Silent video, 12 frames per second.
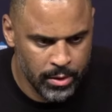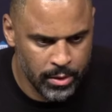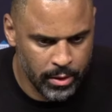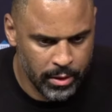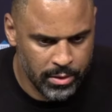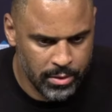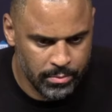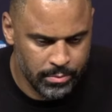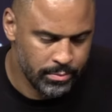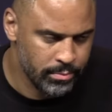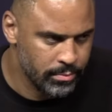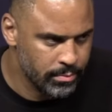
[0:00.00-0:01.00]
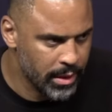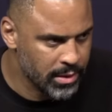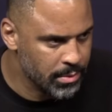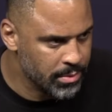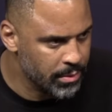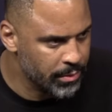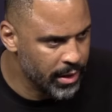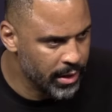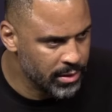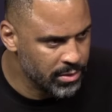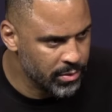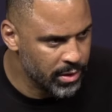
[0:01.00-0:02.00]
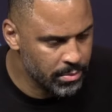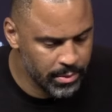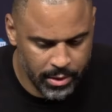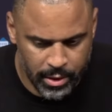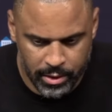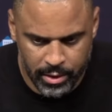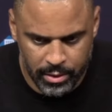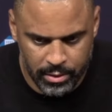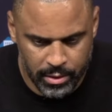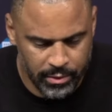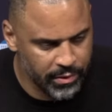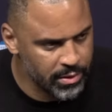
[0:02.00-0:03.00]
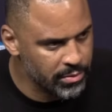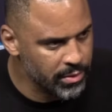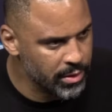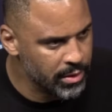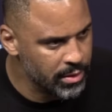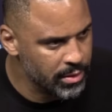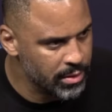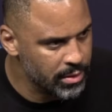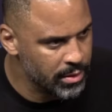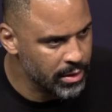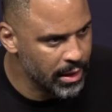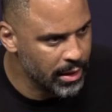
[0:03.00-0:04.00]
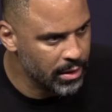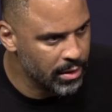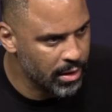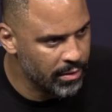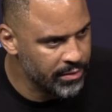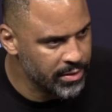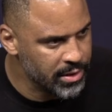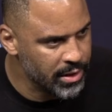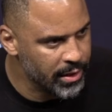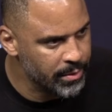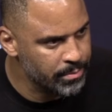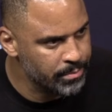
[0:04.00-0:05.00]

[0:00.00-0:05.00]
know, had some matchups that we liked as well, but I think the defense really ignited our offense tonight.